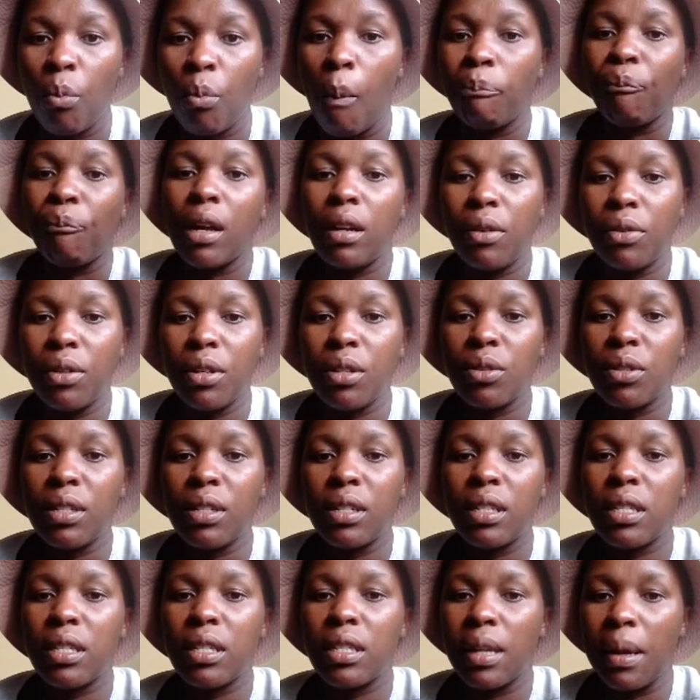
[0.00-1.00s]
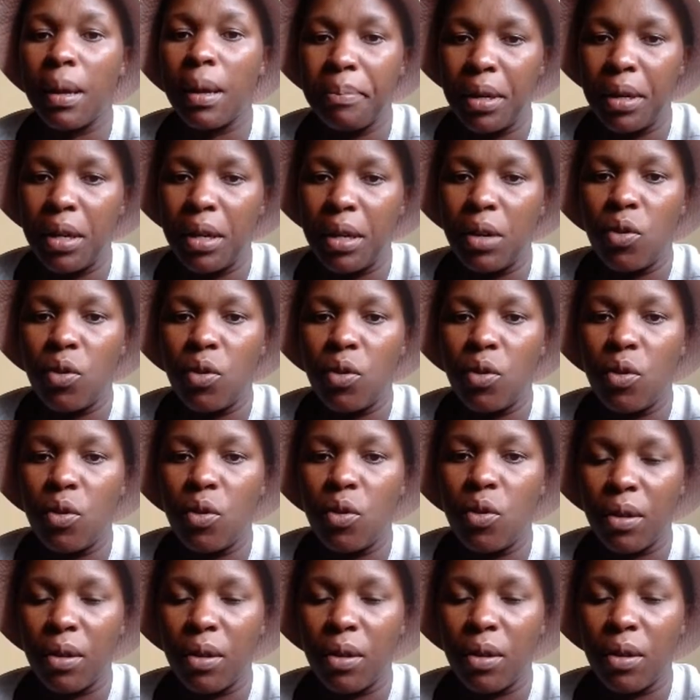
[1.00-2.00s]
Now this one is a big one for
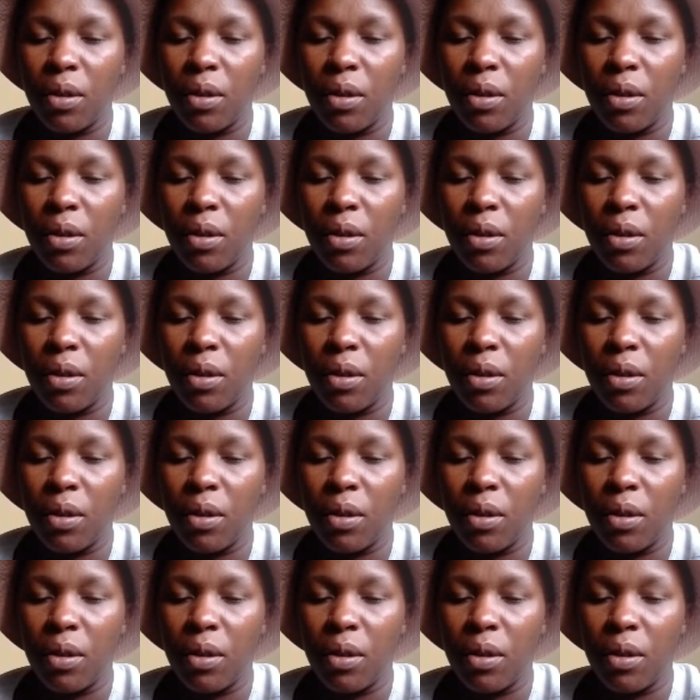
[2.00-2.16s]
me.